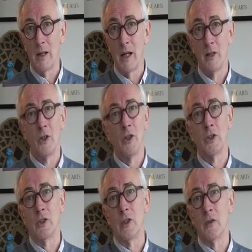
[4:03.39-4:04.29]
And a lot
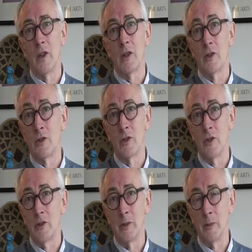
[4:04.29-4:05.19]
of those vets are just
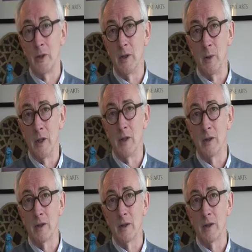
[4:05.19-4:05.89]
not up to the mark.